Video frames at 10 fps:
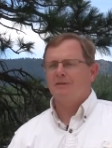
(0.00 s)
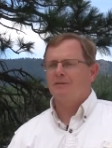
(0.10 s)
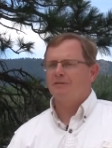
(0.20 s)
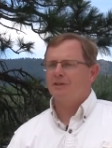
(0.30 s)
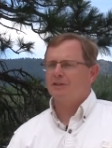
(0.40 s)
of the
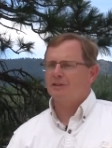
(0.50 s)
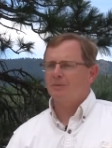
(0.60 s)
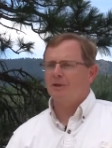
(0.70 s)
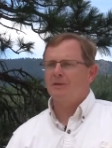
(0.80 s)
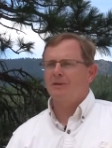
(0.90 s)
fish and
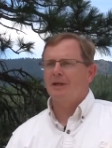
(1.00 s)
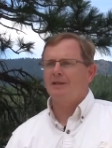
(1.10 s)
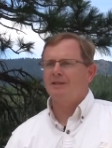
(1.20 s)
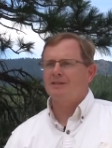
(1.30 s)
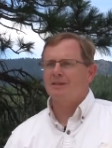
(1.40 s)
whether or not
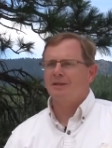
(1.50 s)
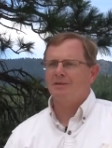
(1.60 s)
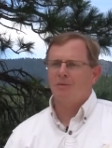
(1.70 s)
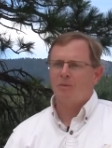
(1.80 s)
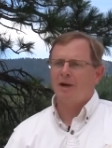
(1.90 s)
it is a
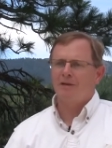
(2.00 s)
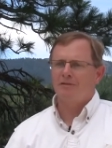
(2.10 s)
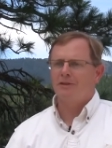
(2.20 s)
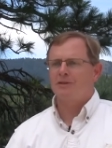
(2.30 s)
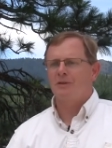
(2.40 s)
wild
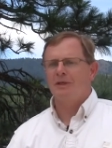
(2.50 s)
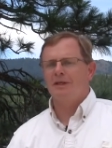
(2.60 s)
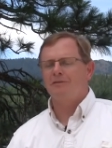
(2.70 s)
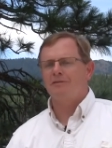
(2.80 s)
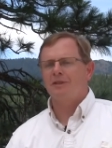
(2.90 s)
fish or a
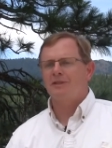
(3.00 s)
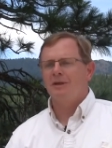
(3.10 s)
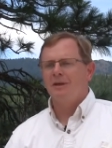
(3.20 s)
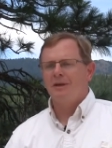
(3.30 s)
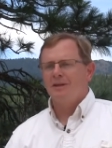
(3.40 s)
native fish.
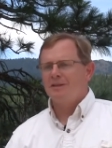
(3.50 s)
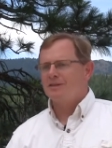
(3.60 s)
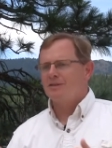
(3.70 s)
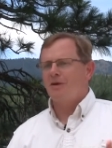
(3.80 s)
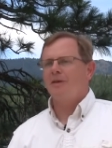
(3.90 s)
This
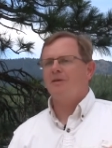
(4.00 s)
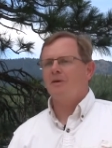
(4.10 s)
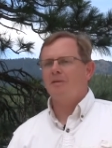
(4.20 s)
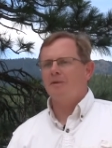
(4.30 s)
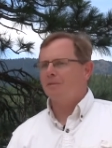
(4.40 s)
is all
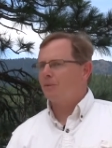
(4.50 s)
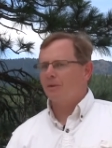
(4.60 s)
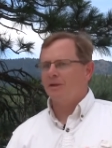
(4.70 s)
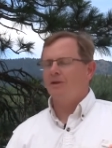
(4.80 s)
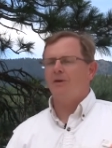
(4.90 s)
incredibly
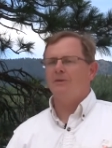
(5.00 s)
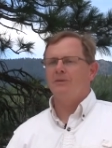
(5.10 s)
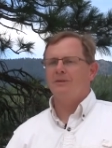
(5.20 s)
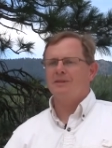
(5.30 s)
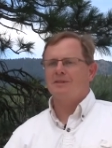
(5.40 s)
important and all new
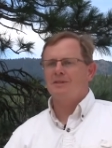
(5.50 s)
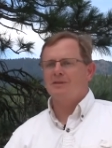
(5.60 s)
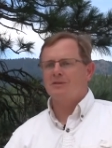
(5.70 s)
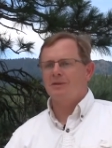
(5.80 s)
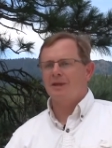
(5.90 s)
in this
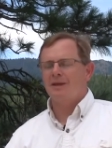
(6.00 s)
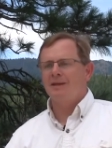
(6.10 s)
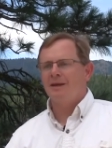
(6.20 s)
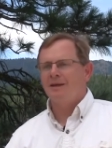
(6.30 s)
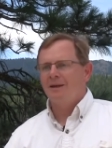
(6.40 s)
industry, and
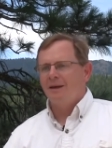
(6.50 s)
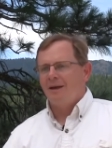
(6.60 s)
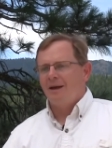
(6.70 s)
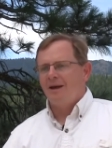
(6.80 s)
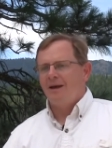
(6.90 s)

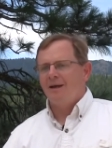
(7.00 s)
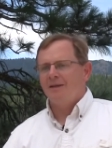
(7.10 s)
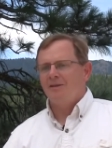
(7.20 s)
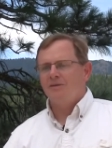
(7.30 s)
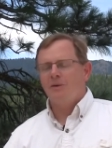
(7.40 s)

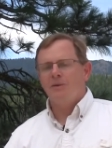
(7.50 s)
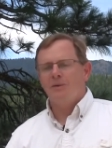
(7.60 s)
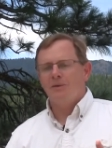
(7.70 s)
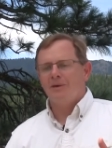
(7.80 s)
though